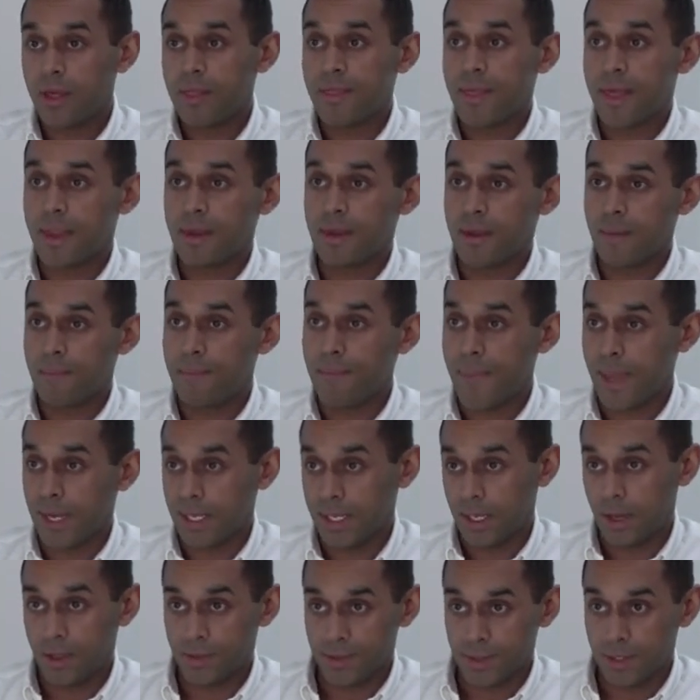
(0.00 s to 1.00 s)
than
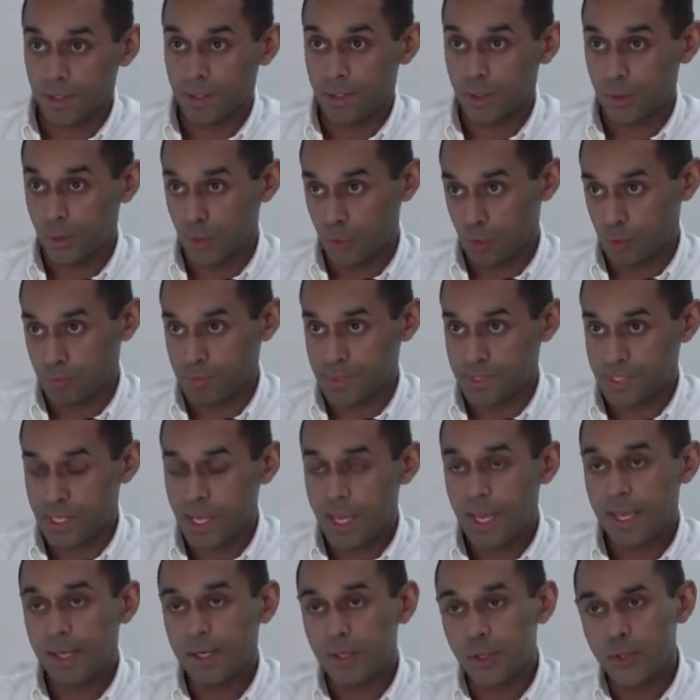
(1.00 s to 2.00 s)
many other groups,
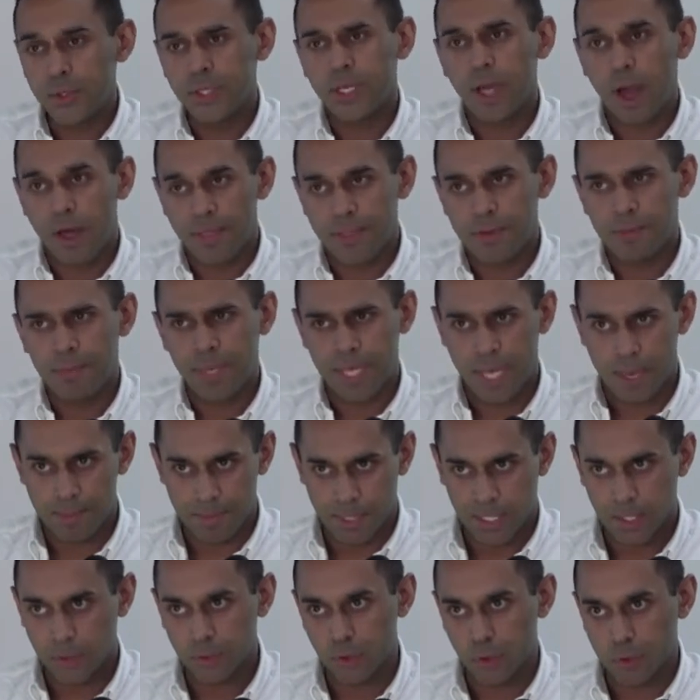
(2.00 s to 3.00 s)
including other
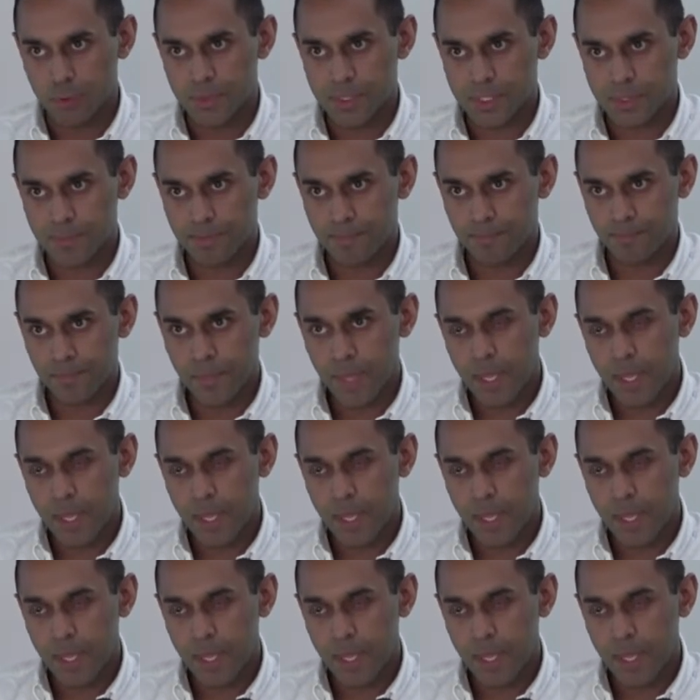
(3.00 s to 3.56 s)
BME groups,